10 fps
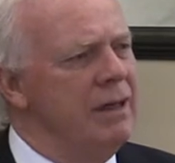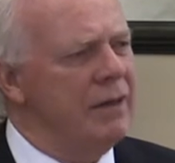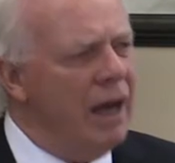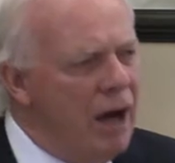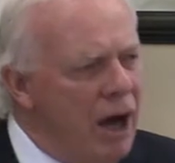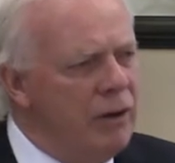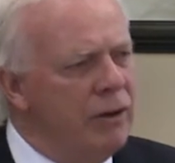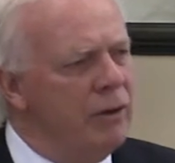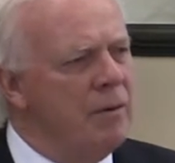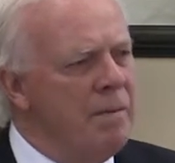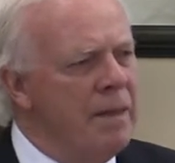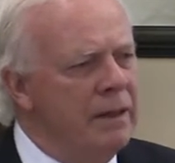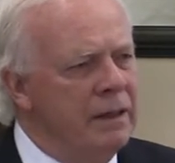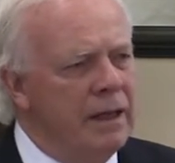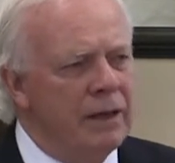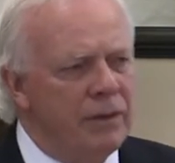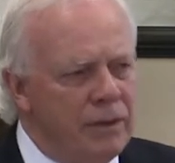to hunger and